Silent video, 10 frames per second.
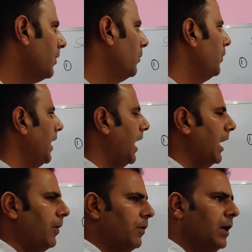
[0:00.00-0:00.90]
we
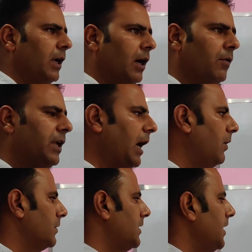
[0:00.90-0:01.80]
have
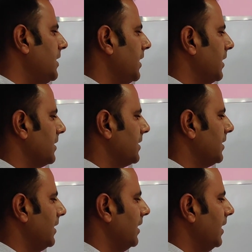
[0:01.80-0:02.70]
turtles.